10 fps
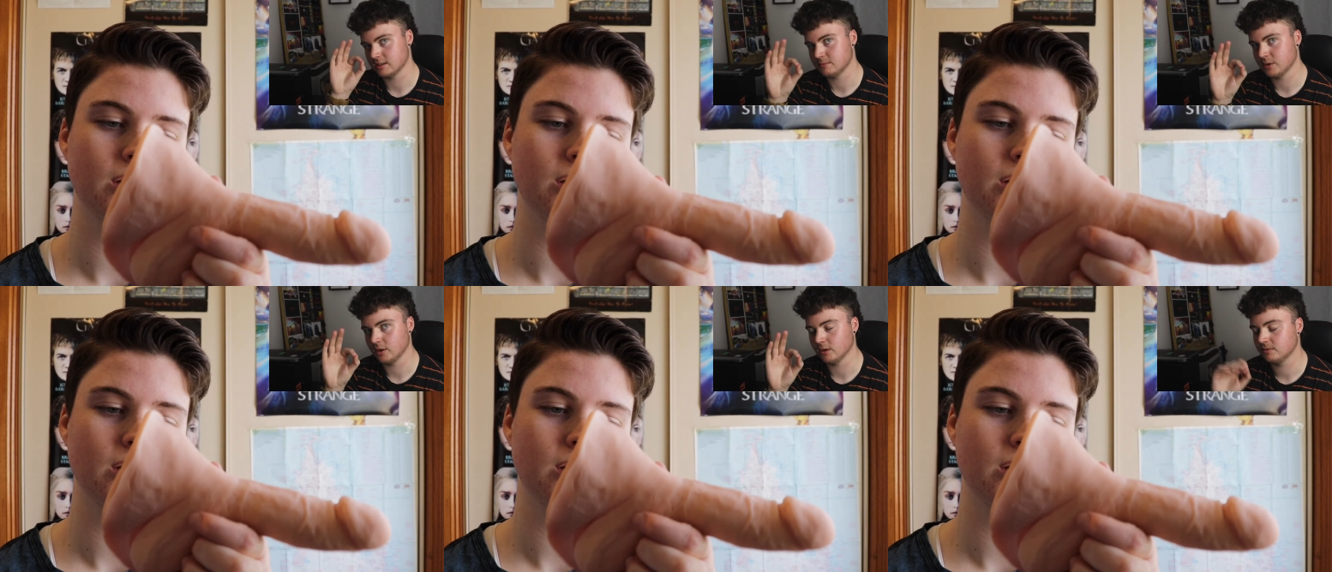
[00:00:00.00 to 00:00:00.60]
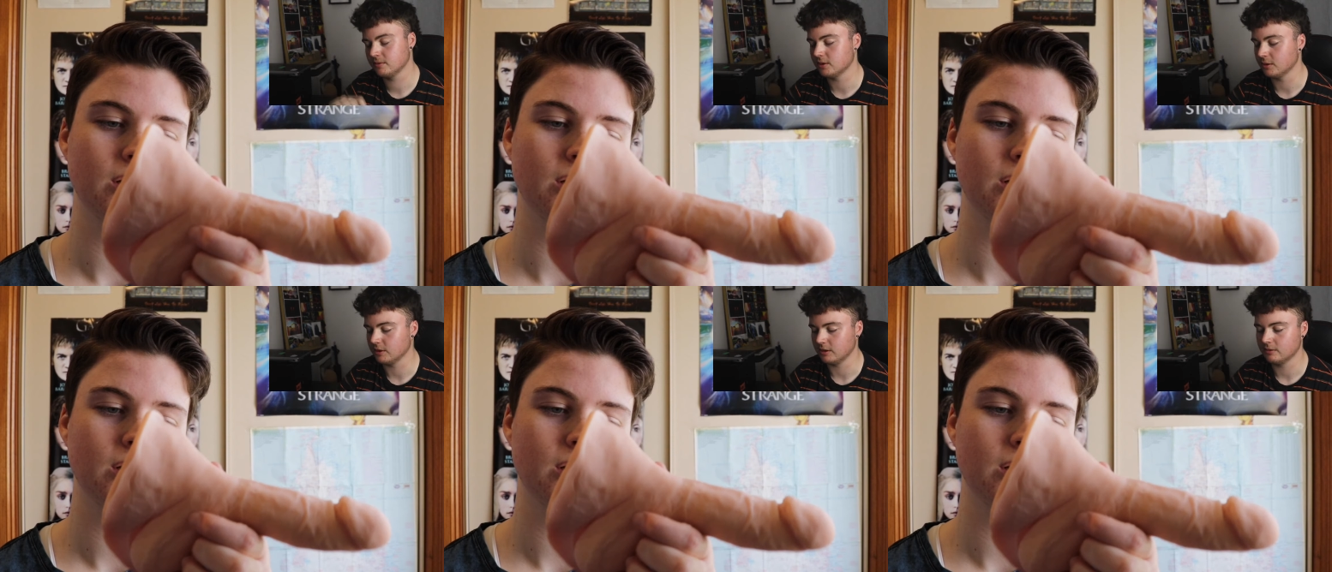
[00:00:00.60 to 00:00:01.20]
Speaker 1: is perf,
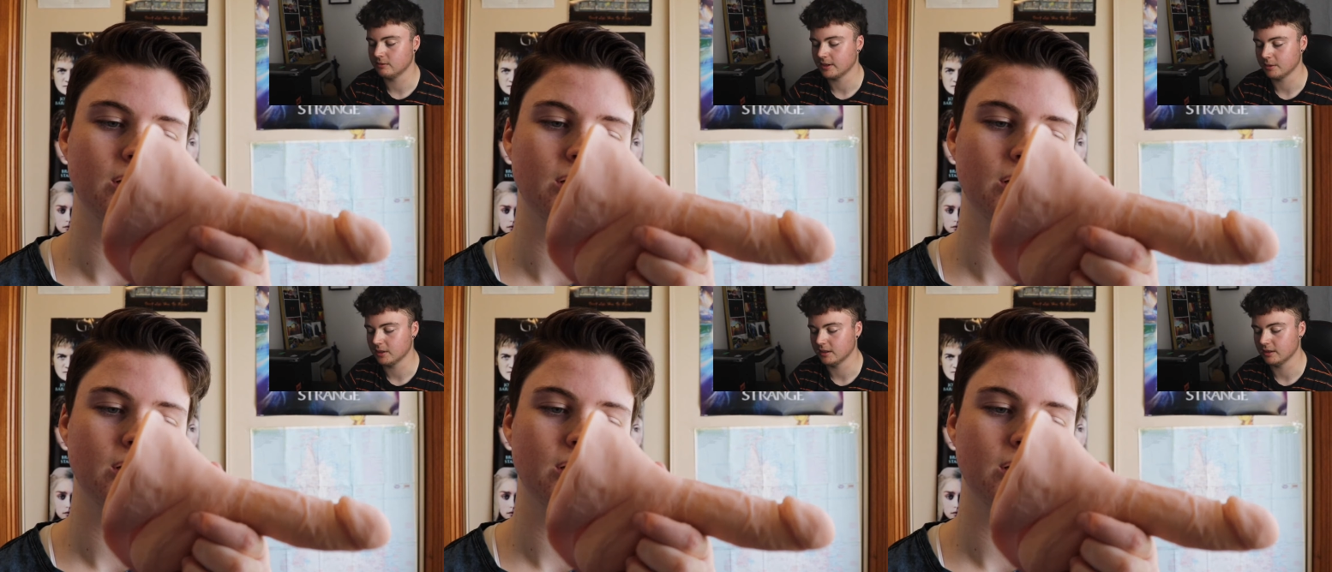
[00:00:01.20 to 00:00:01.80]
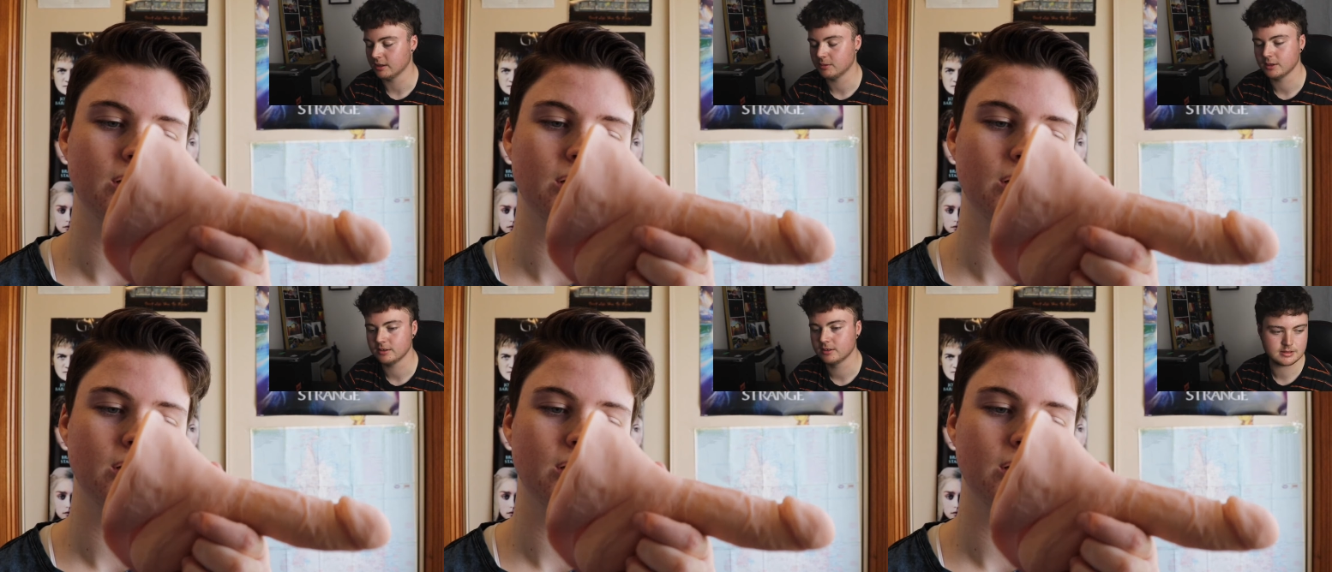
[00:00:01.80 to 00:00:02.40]
so I recommend that
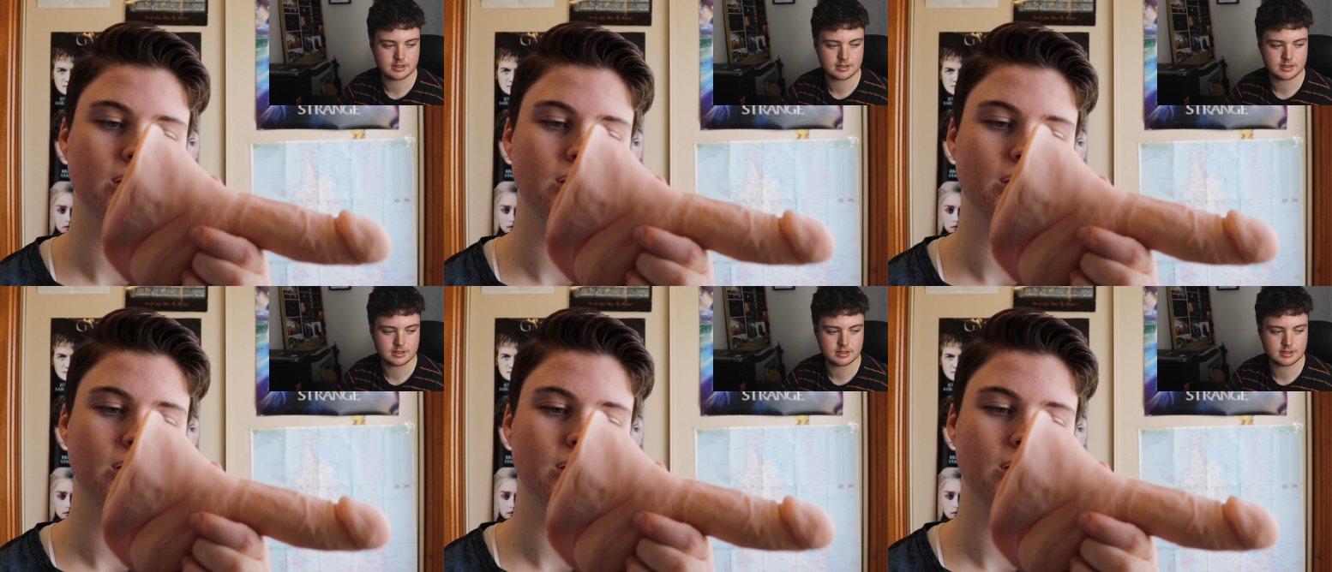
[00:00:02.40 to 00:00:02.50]
one.